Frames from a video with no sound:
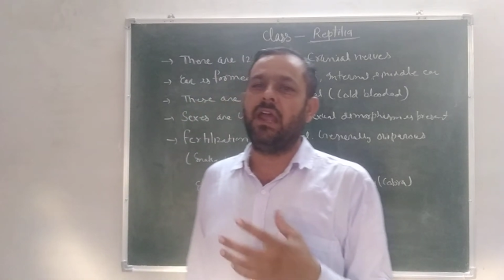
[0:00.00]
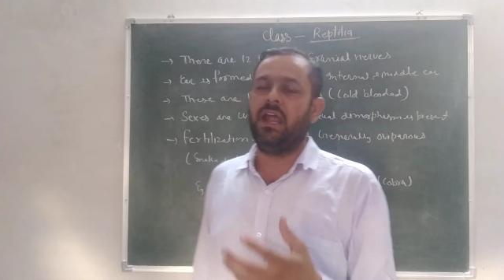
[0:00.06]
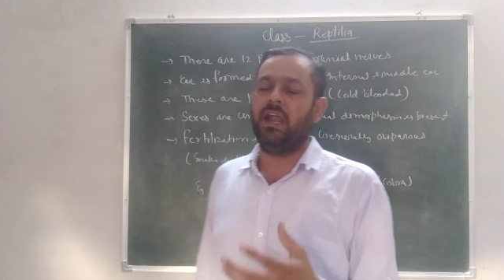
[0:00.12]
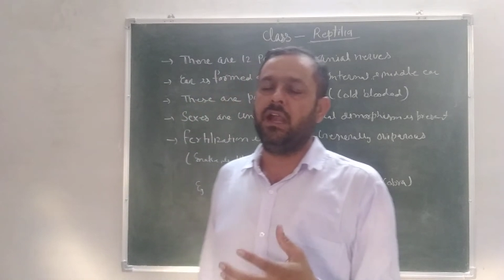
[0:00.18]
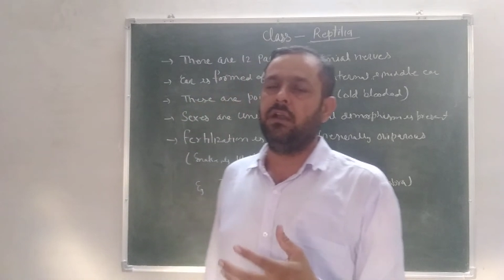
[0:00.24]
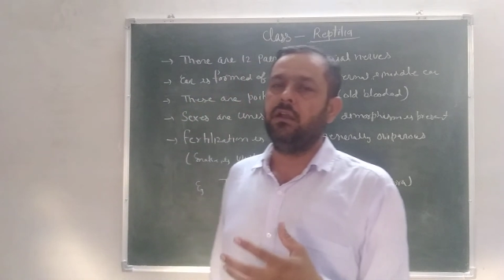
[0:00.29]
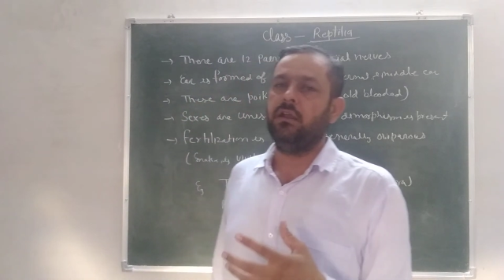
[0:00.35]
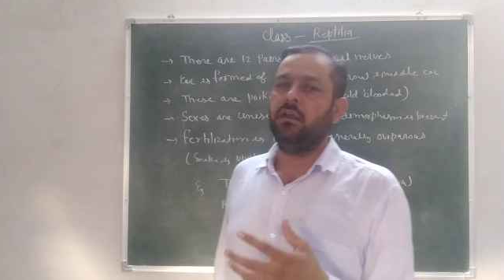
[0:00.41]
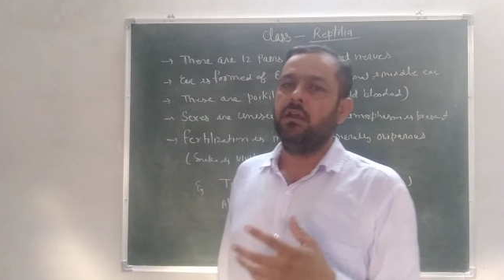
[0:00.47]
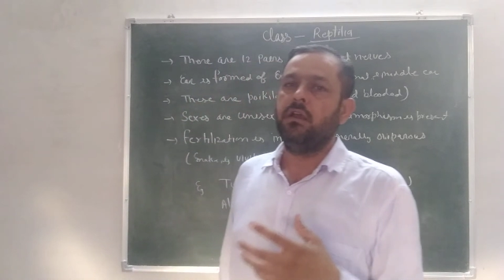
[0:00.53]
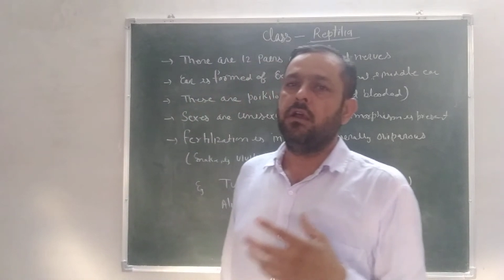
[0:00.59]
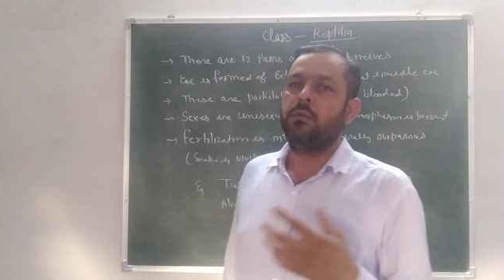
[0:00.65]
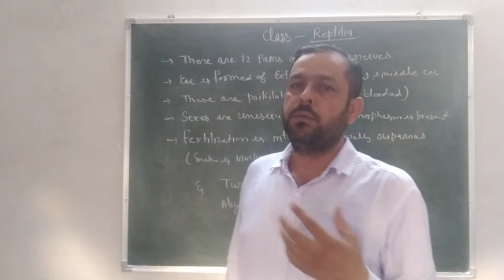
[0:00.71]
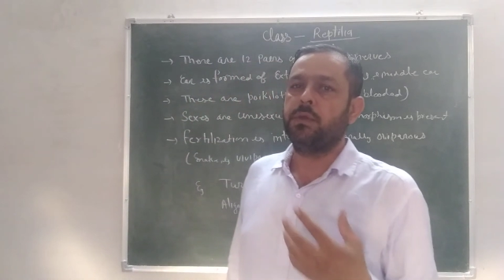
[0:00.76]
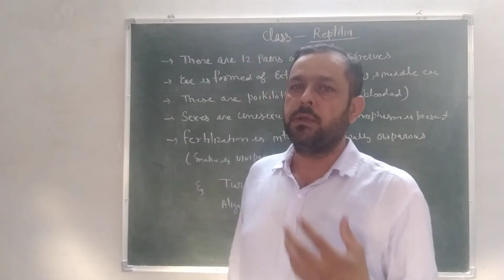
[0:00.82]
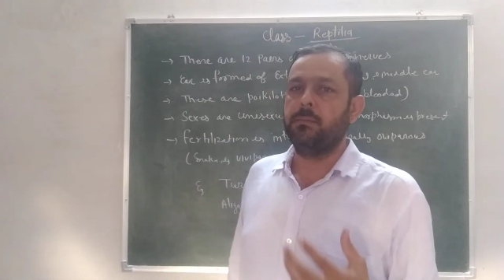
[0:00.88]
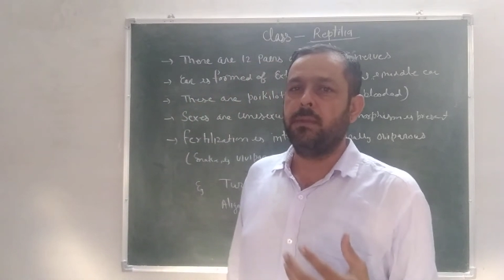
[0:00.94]

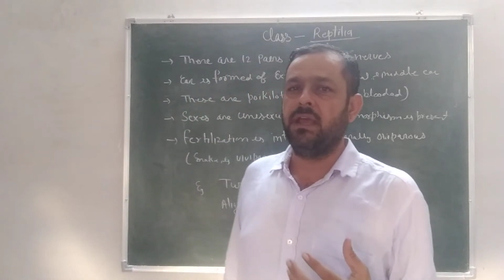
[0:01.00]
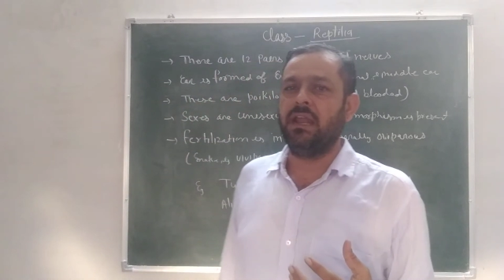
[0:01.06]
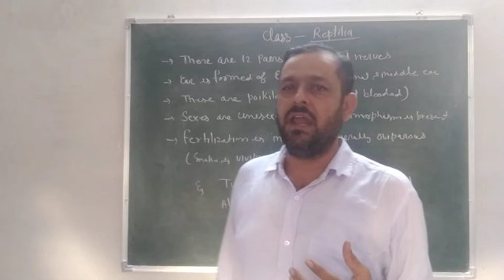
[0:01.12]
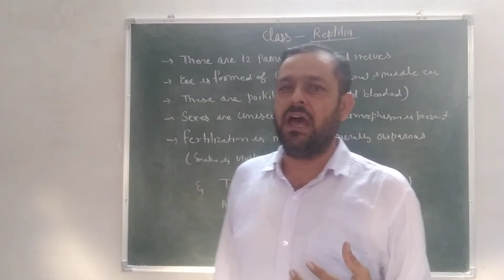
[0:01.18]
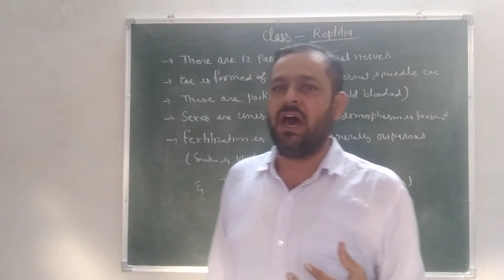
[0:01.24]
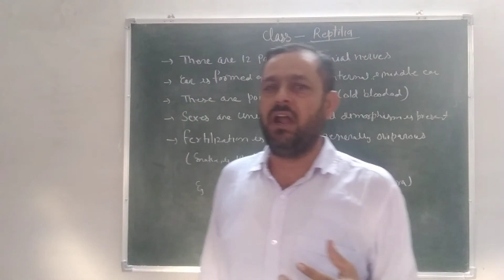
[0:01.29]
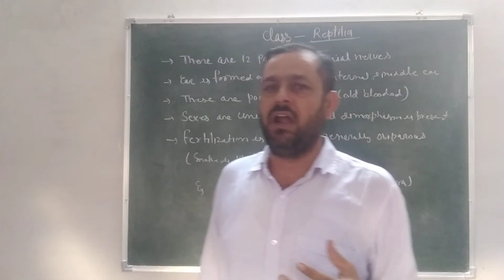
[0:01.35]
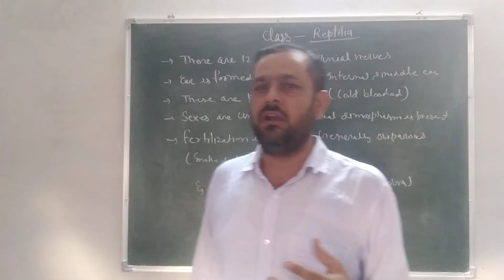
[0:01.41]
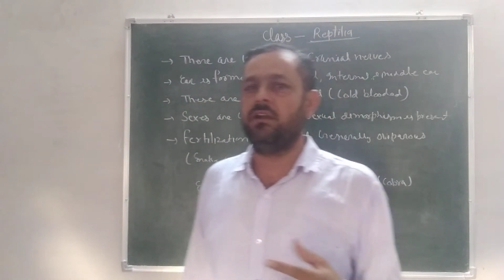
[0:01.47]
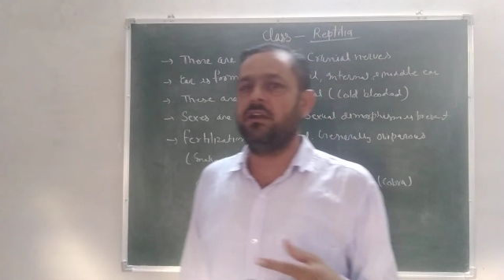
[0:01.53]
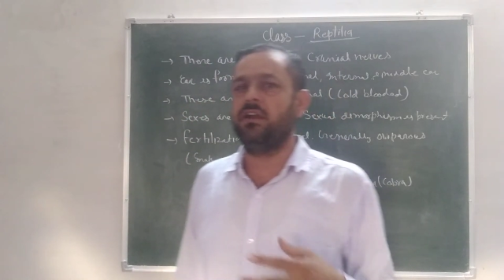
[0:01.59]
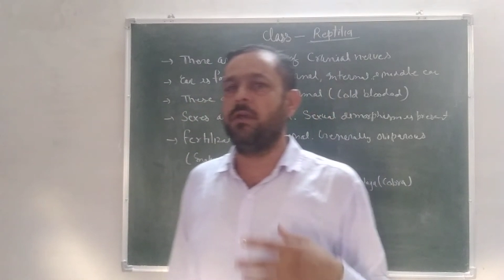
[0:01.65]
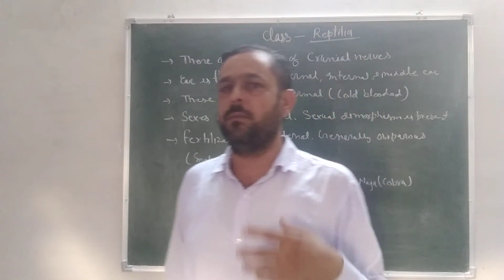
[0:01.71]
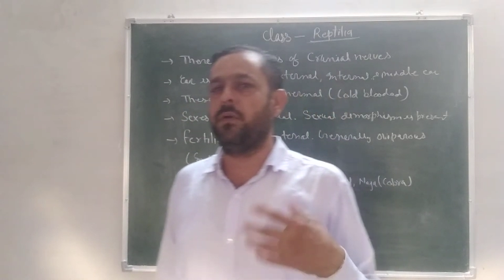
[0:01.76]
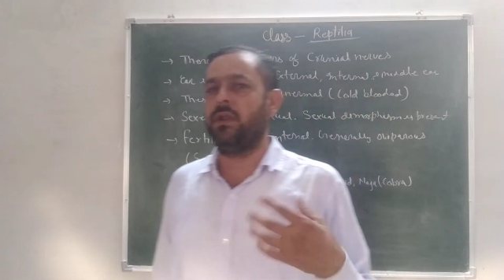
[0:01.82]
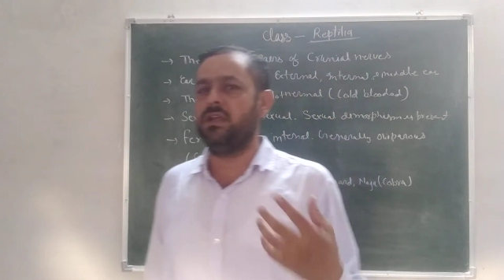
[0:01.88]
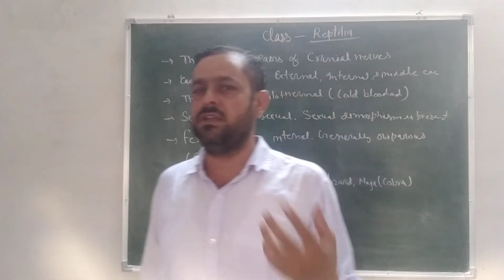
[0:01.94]
and female are
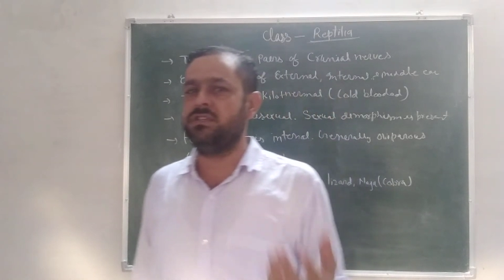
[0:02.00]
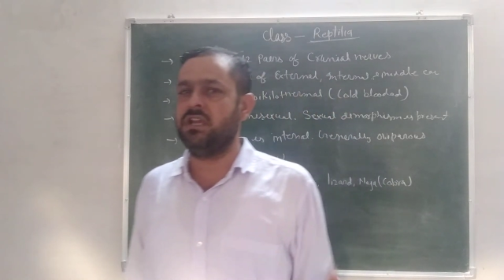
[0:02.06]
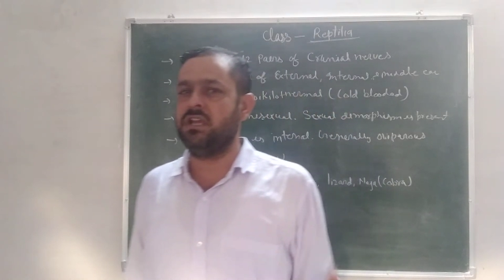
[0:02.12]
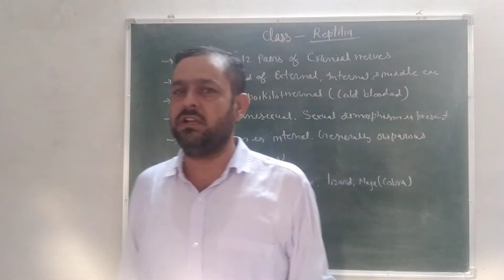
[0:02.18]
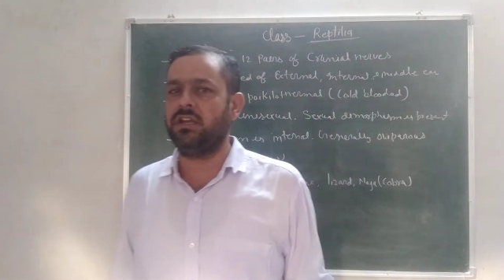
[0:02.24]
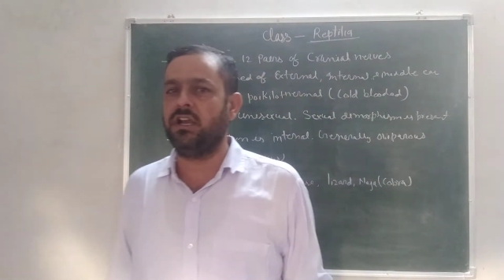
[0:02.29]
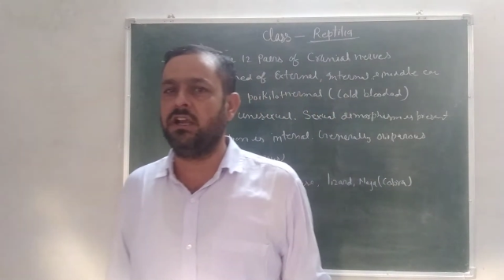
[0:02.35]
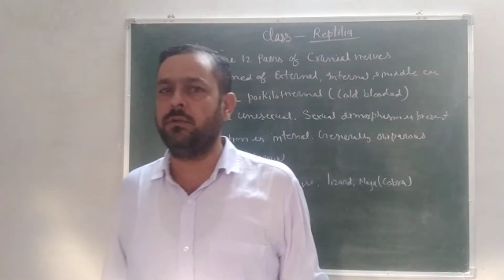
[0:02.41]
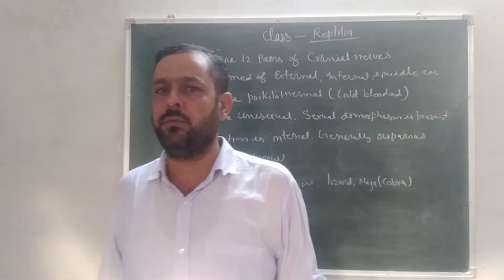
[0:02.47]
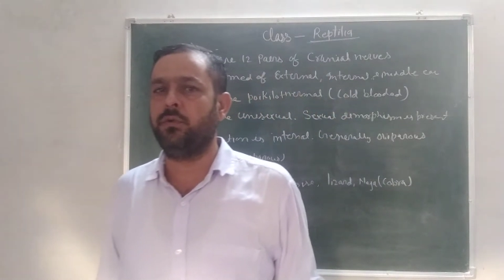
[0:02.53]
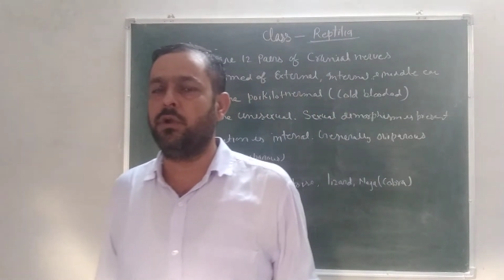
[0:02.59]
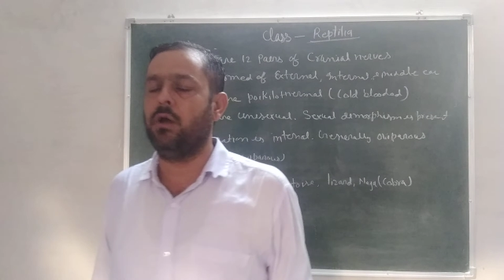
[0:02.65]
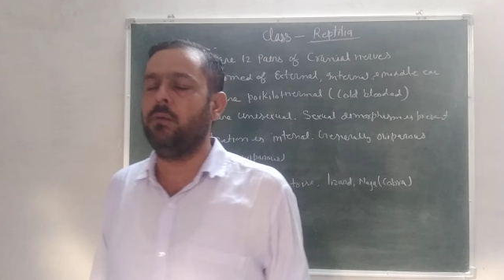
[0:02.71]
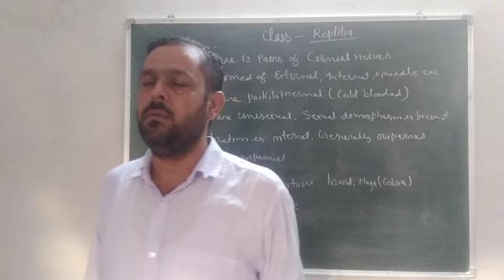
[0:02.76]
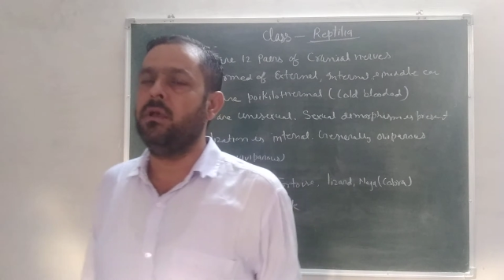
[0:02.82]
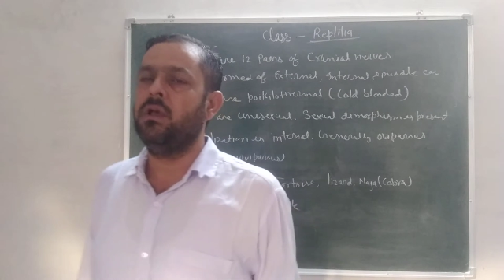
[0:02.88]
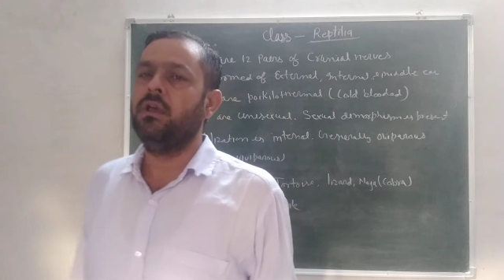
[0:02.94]
differentiated
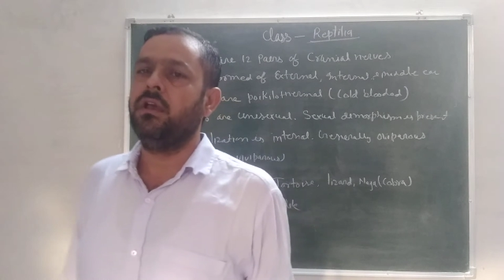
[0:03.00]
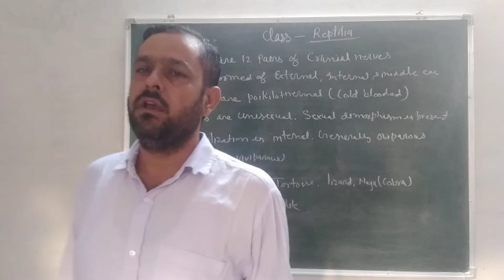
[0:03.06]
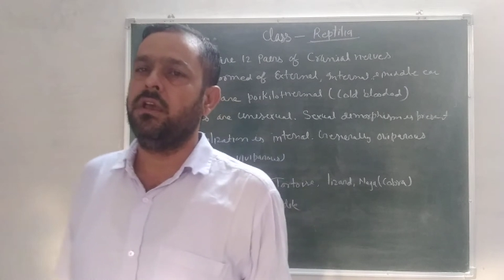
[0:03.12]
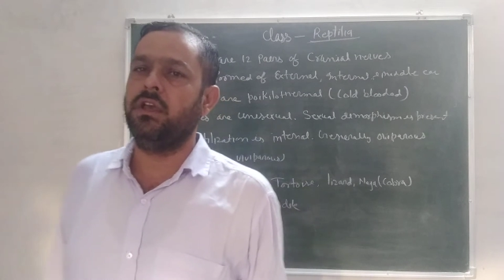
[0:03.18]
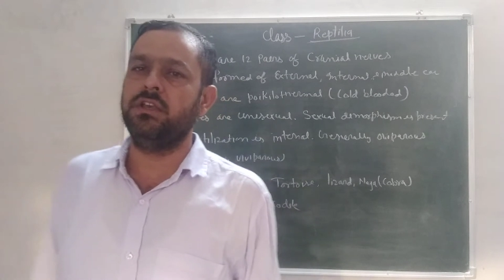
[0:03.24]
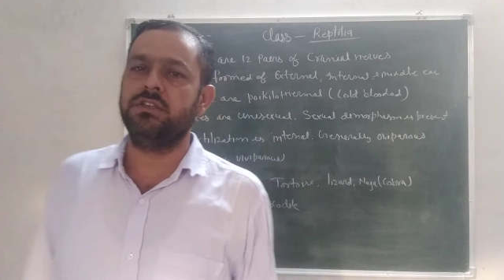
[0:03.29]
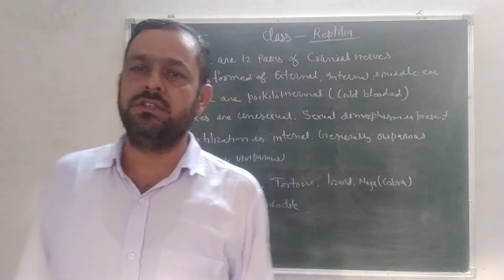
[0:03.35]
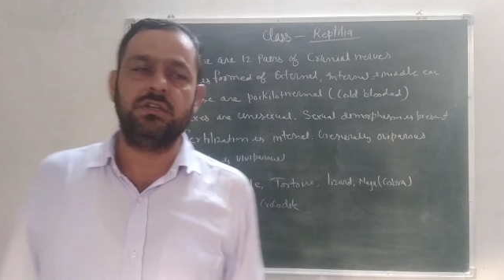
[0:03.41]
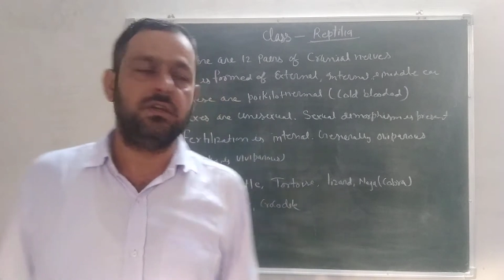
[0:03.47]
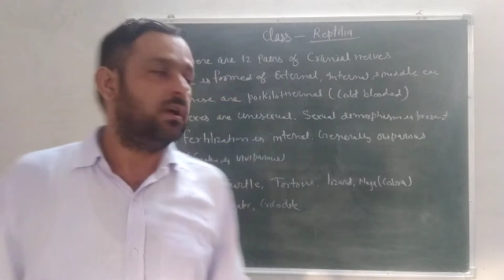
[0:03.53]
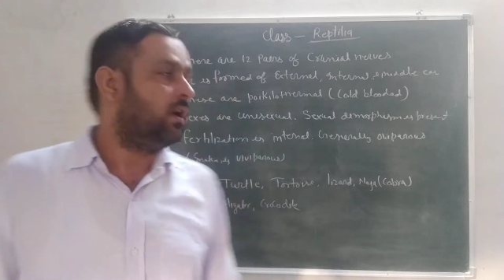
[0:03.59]
from each